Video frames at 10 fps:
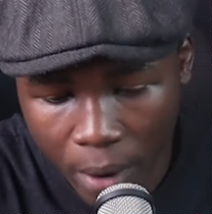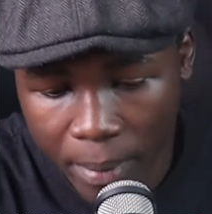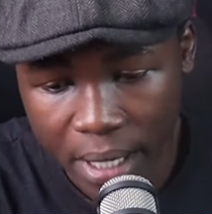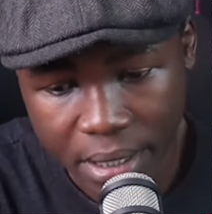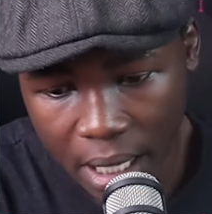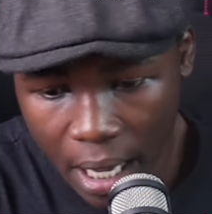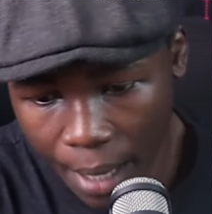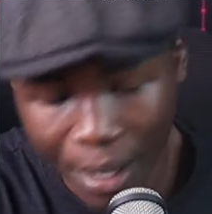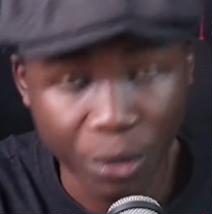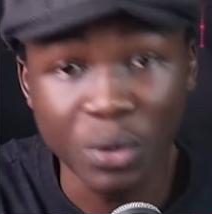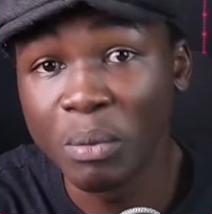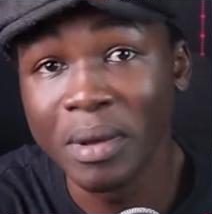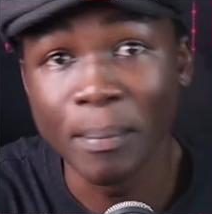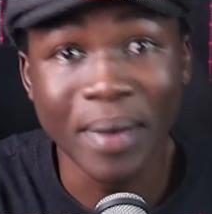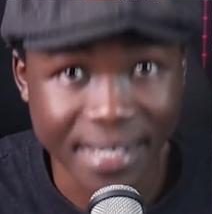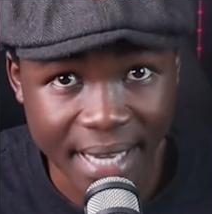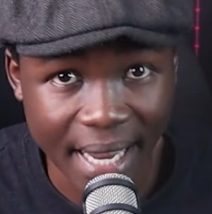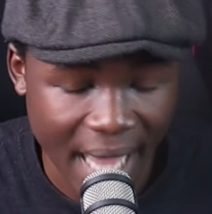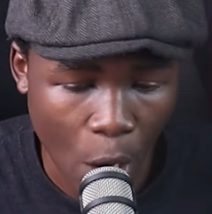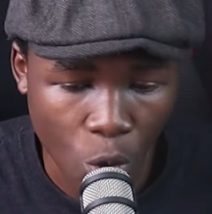families. That will be
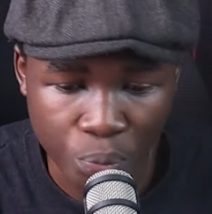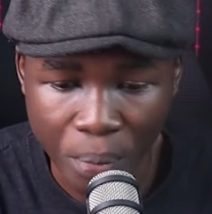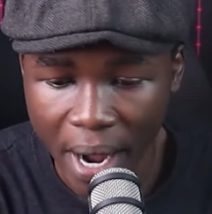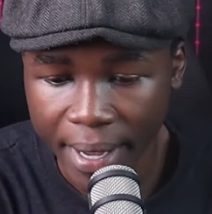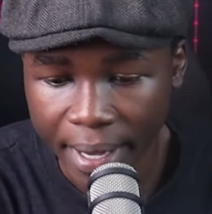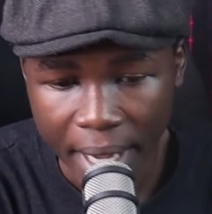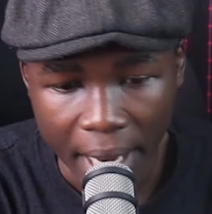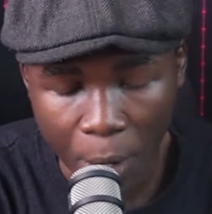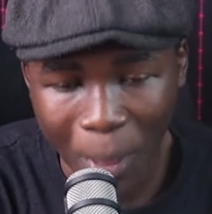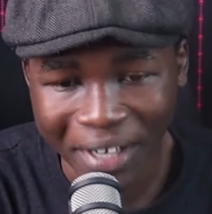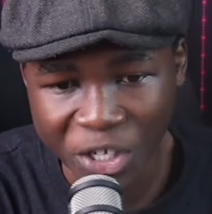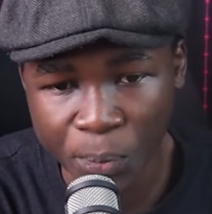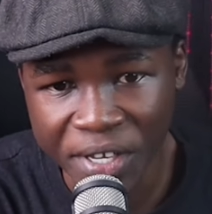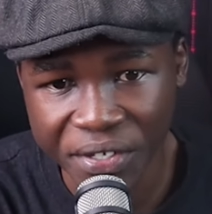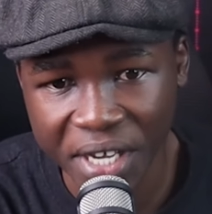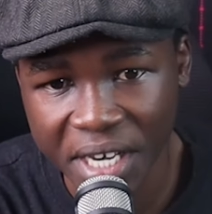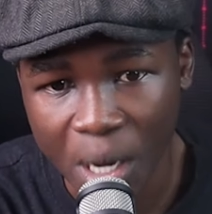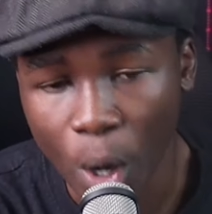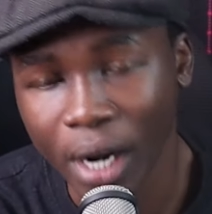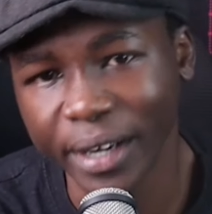basically a goodbye. Now that has been
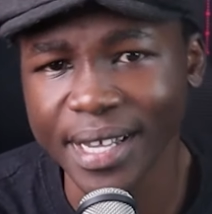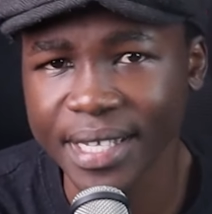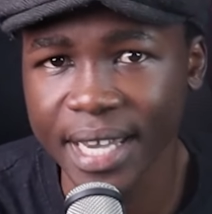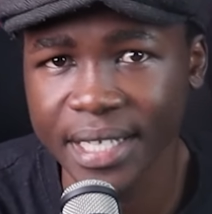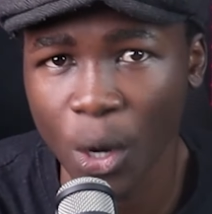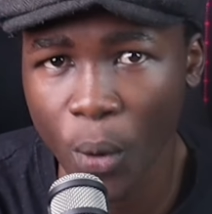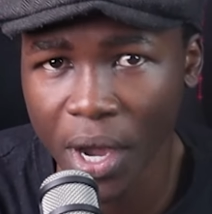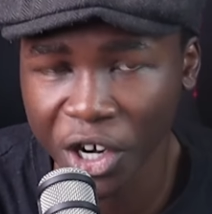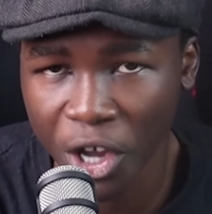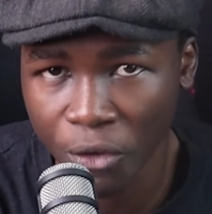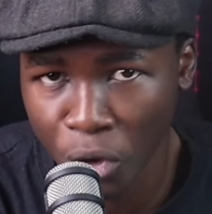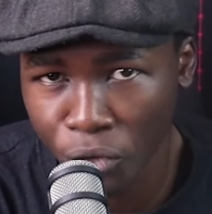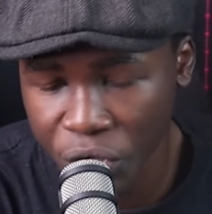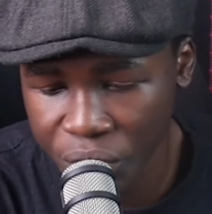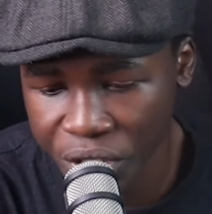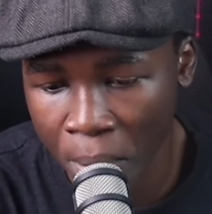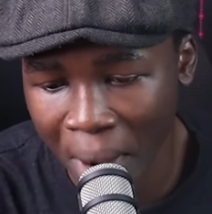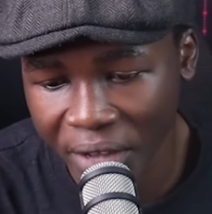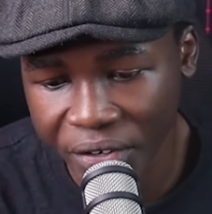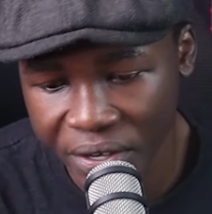said, let us get a quick review of Tuesday
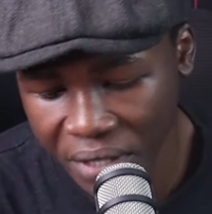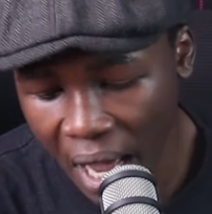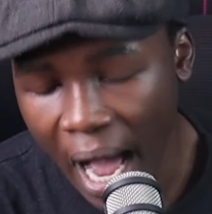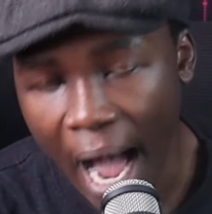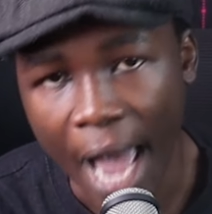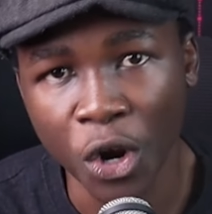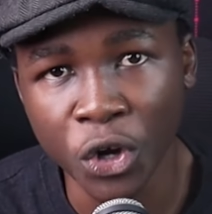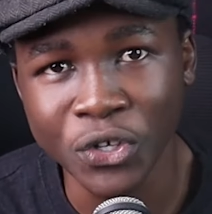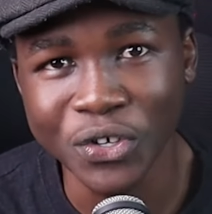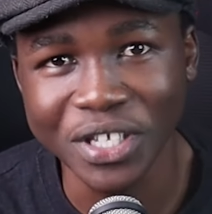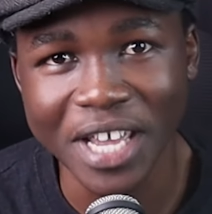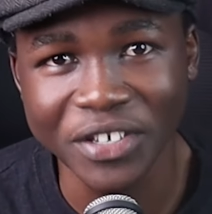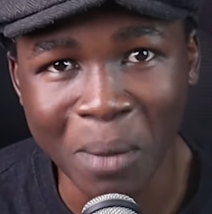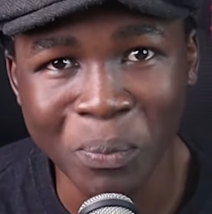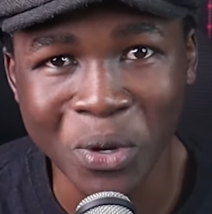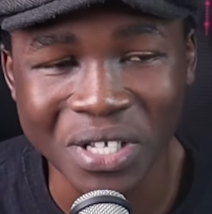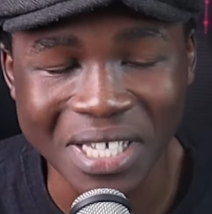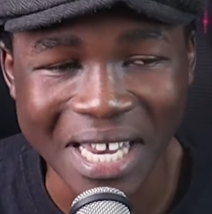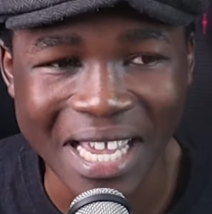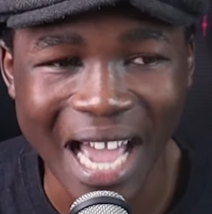matches. I know Tuesday
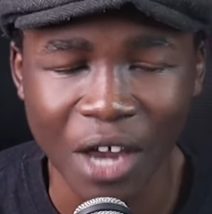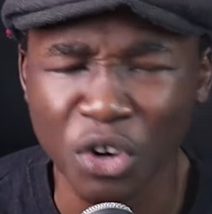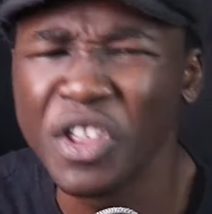Champions League, I know